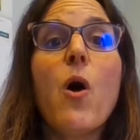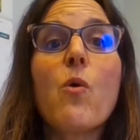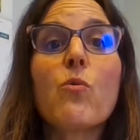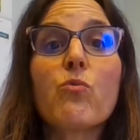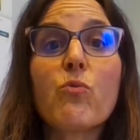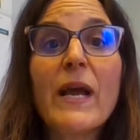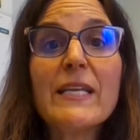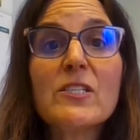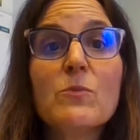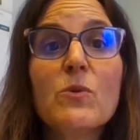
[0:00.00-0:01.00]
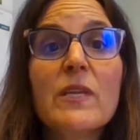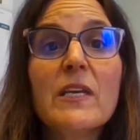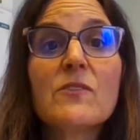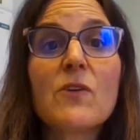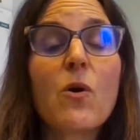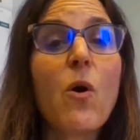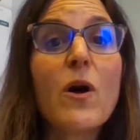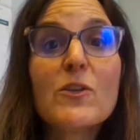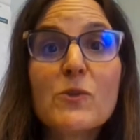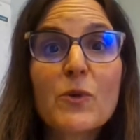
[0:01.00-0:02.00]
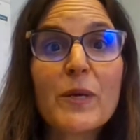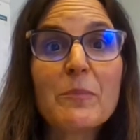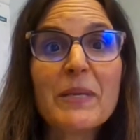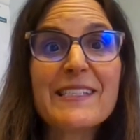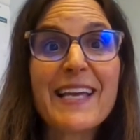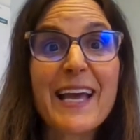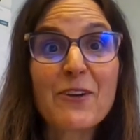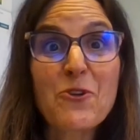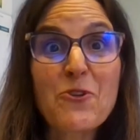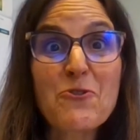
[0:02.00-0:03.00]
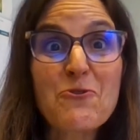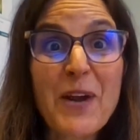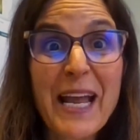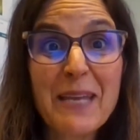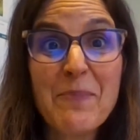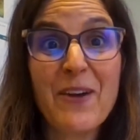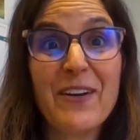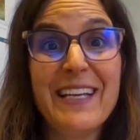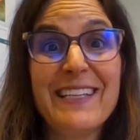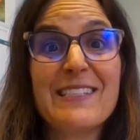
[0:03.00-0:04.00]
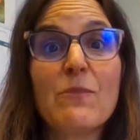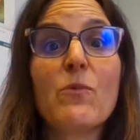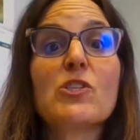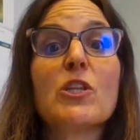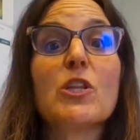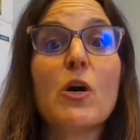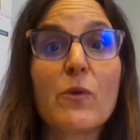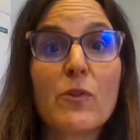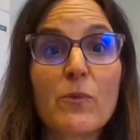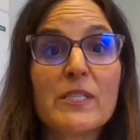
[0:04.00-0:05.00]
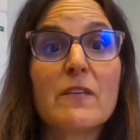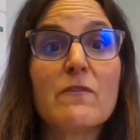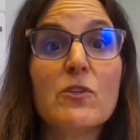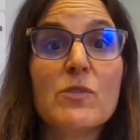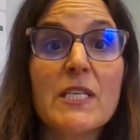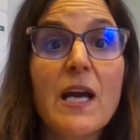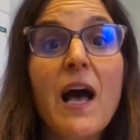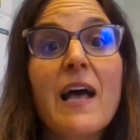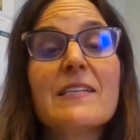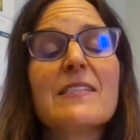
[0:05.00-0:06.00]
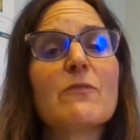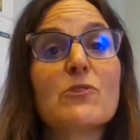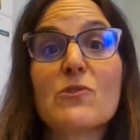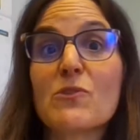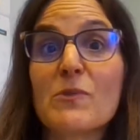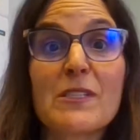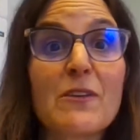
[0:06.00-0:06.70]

Red smoothies are also a great place to add cranberries, which lower the risk of UTIs, they reduce the risk of